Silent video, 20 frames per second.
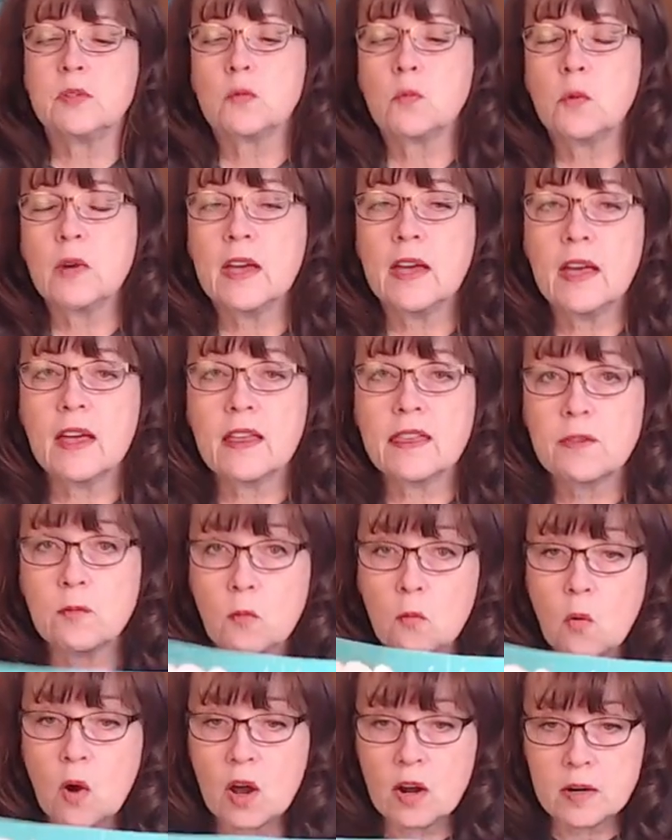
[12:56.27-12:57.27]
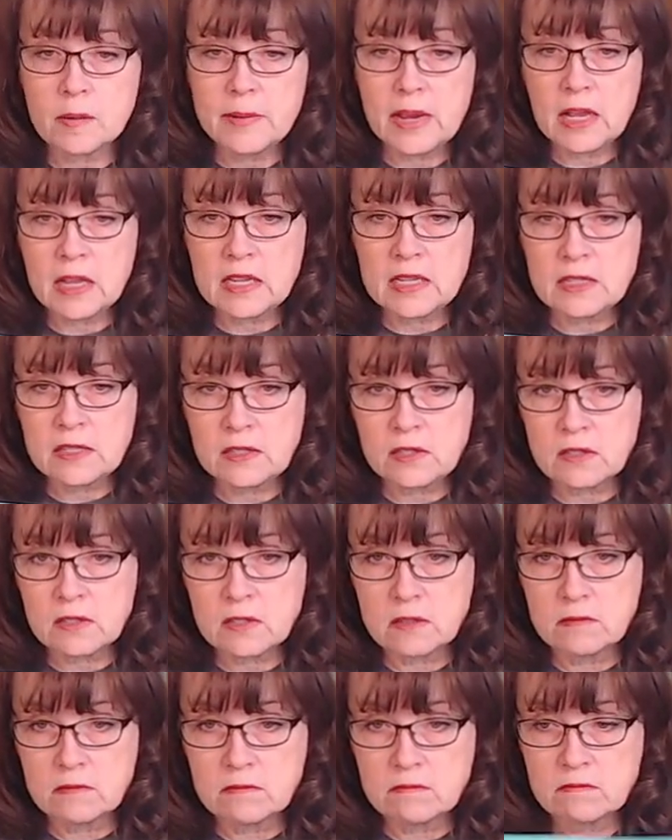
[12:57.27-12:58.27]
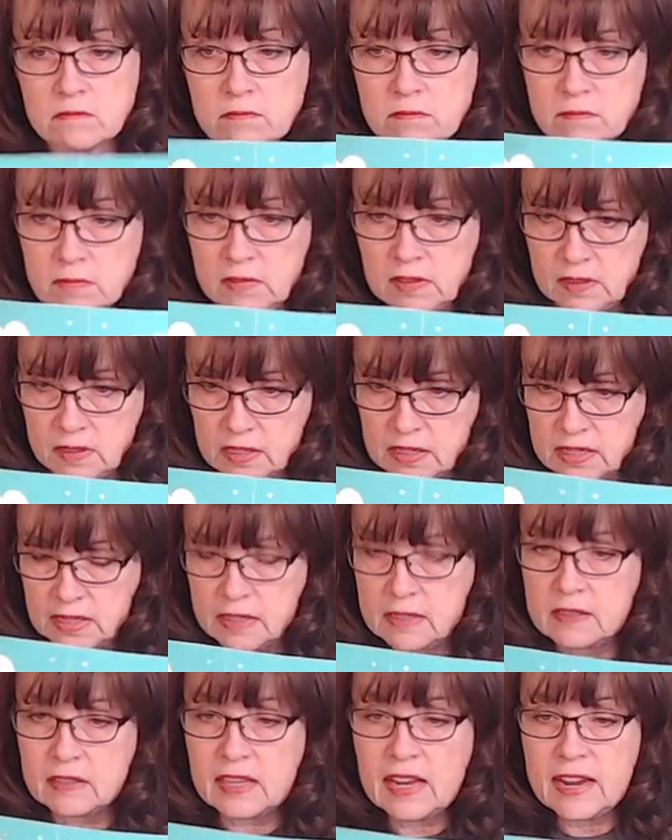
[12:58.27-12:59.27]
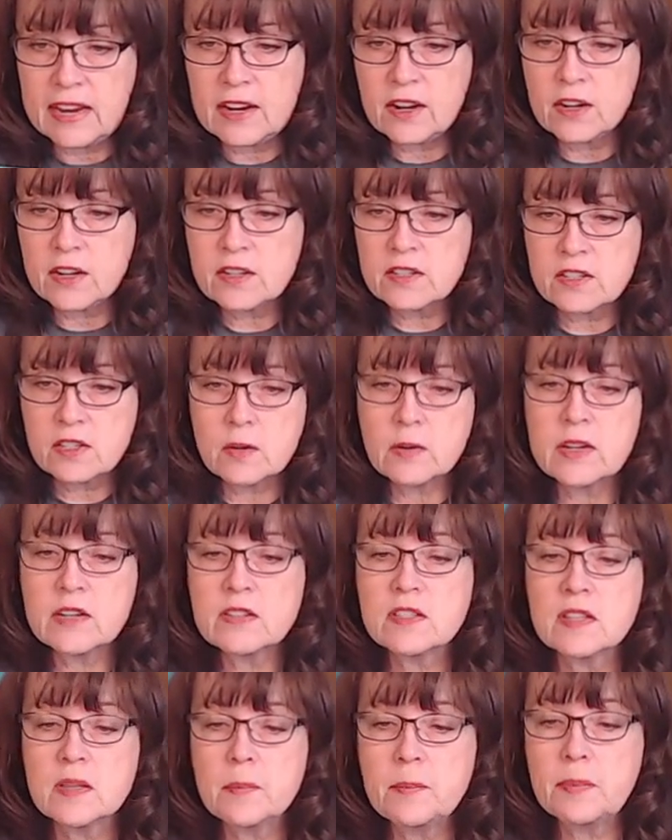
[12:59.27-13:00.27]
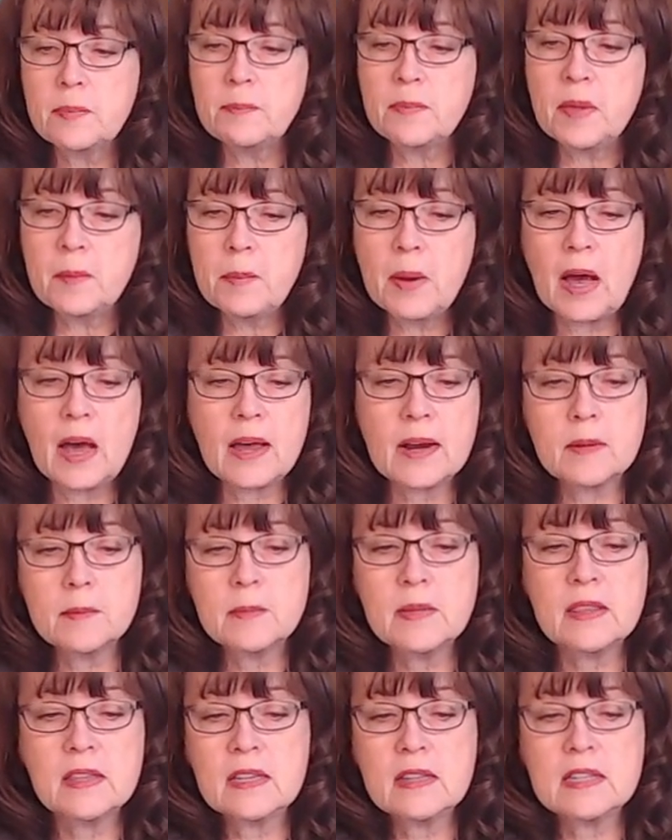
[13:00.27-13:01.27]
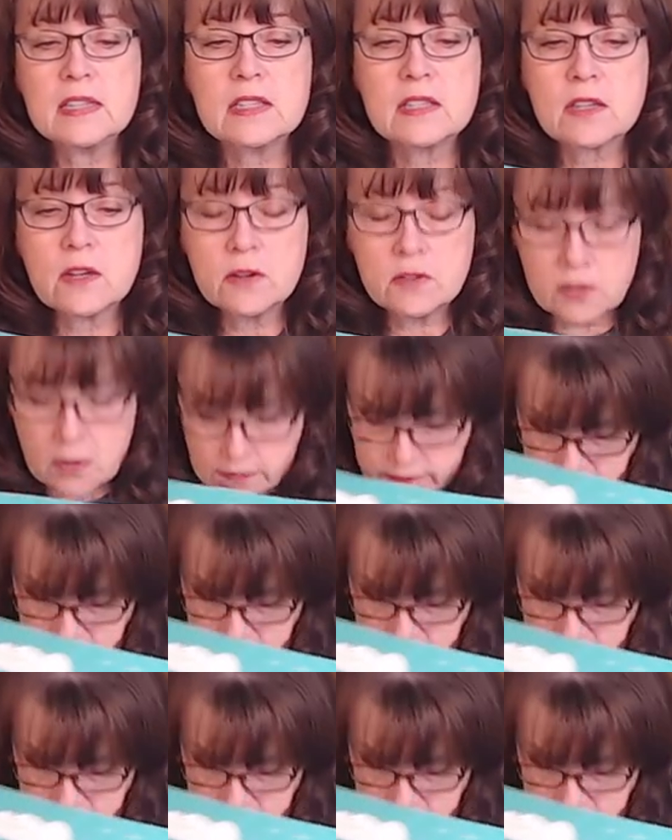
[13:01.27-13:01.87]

with watermelons, again, layered. So here's the, the bottom, and then this goes over